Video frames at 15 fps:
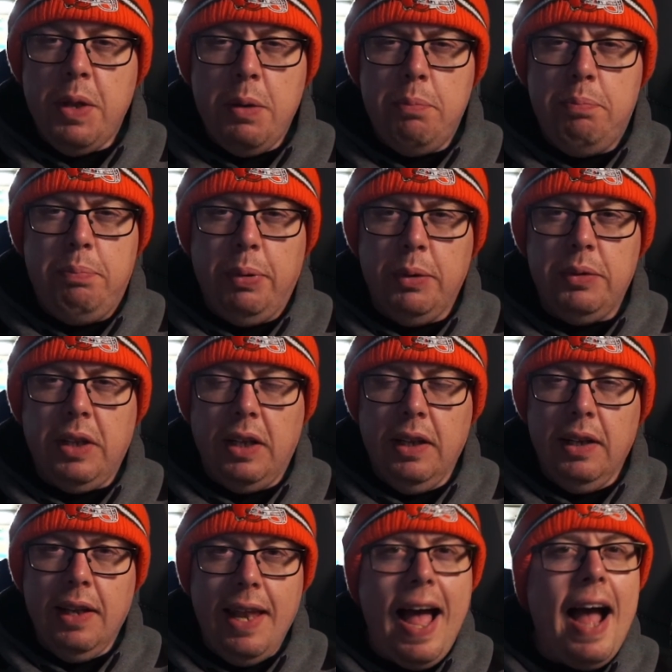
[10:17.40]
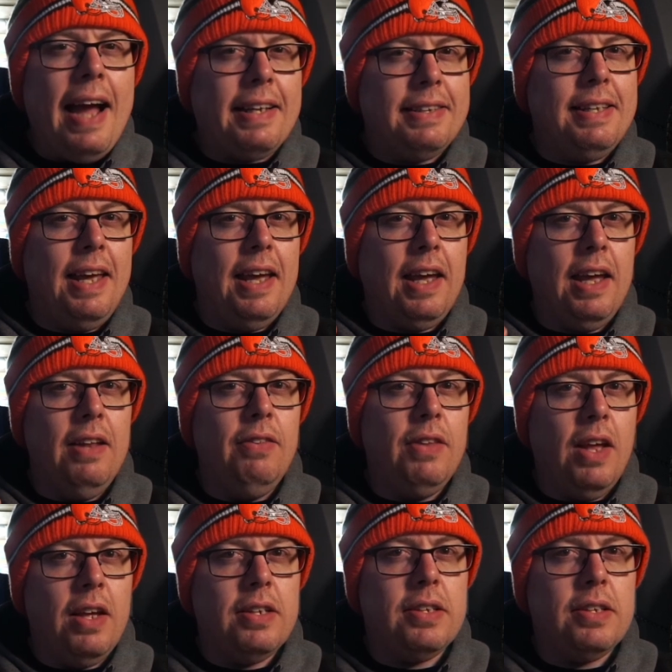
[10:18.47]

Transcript: But the lactic in this,